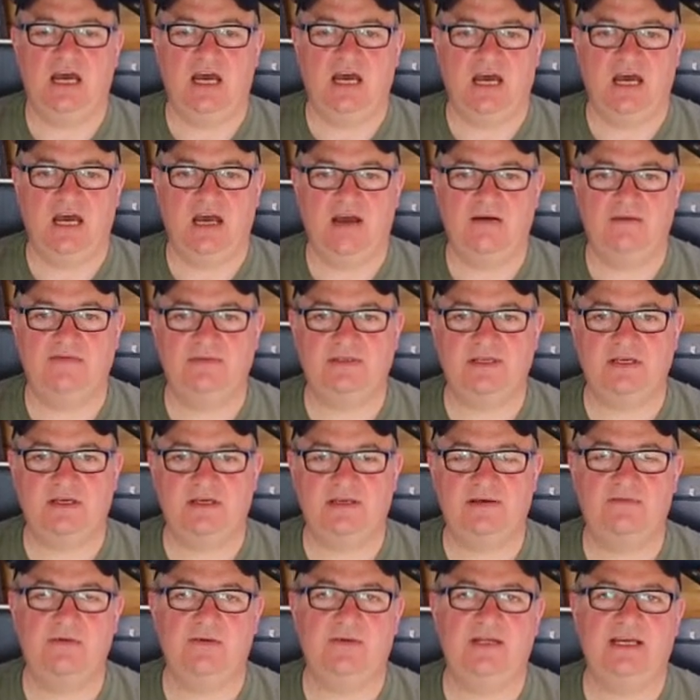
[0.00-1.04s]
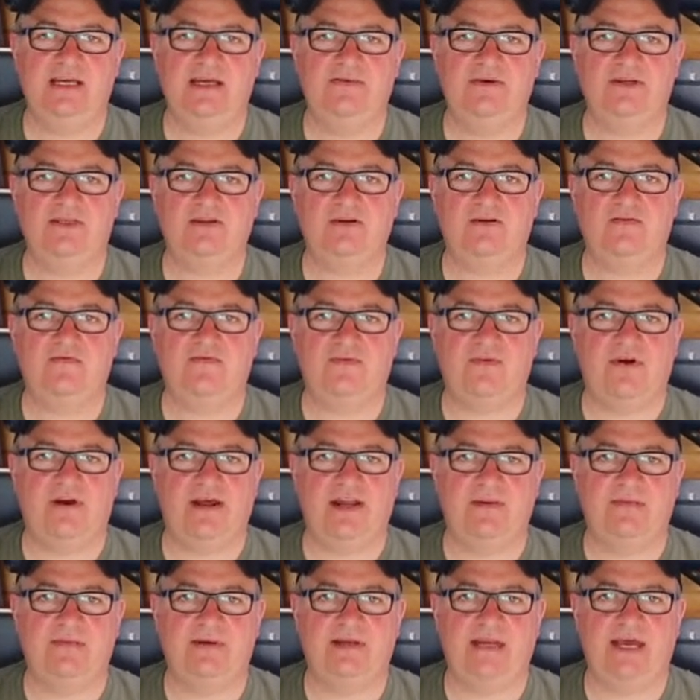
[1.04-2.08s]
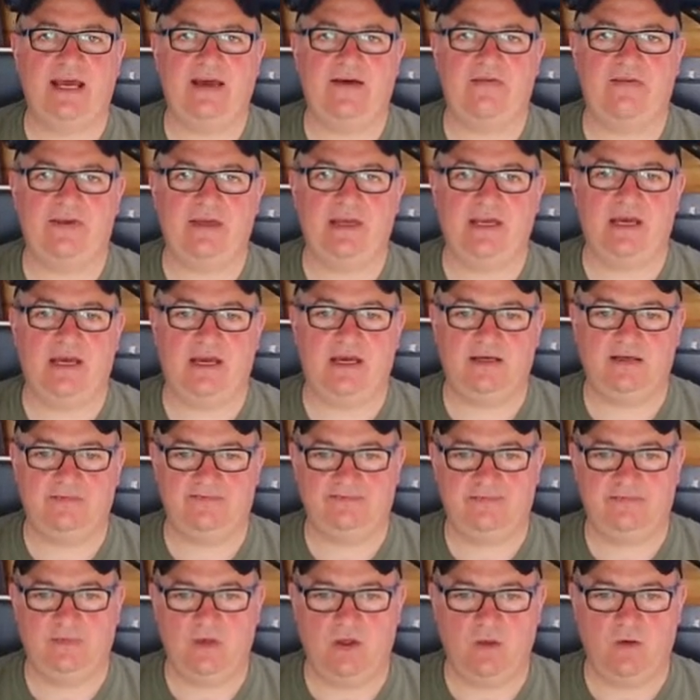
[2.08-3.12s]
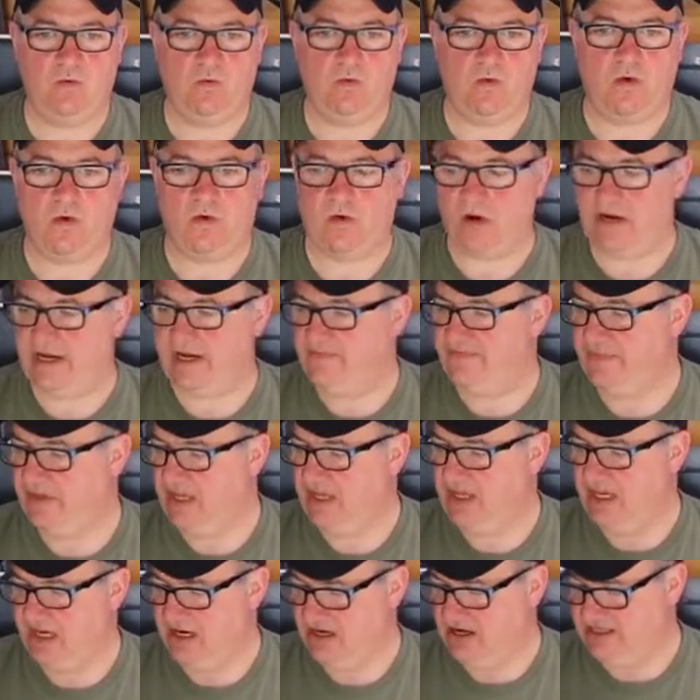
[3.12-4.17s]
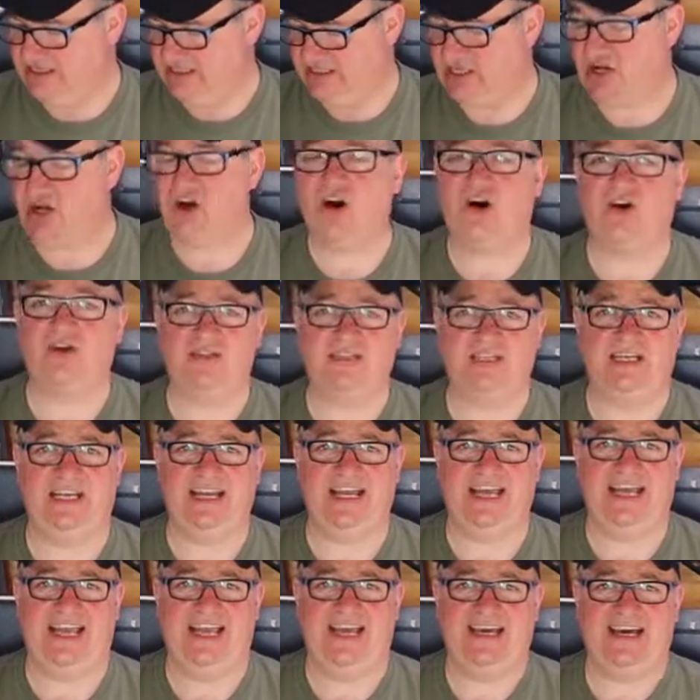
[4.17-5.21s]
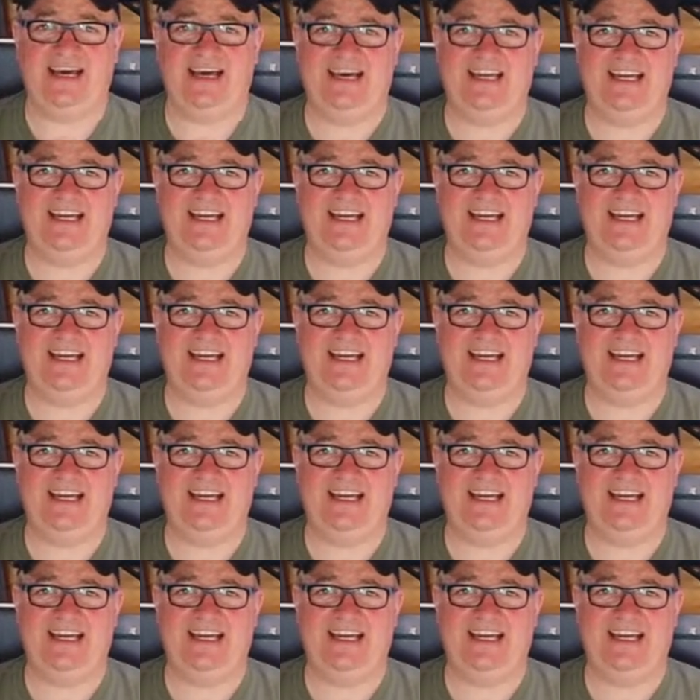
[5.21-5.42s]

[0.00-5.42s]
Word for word: Um, so you probably hear my dog flying up and down the uh, walkway because it's hot in here.